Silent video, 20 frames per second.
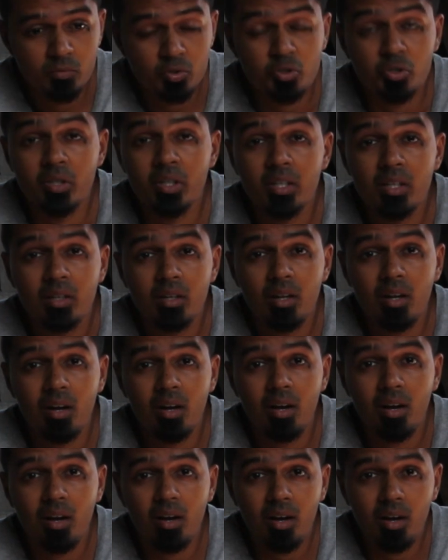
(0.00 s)
train
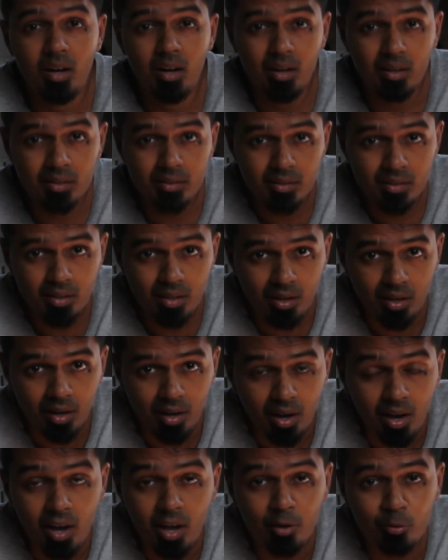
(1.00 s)

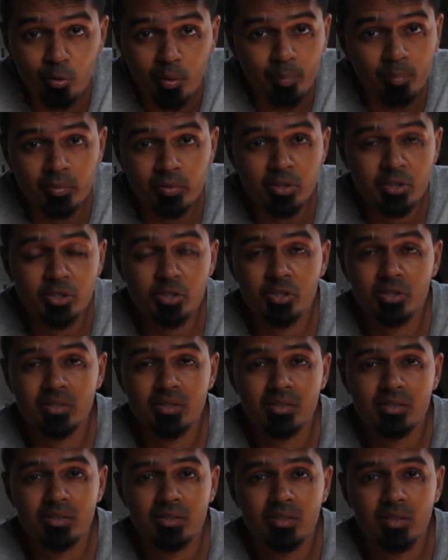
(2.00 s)
all rep
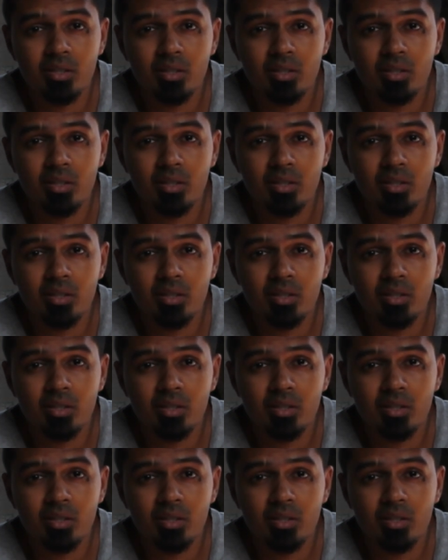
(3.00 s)
ranges.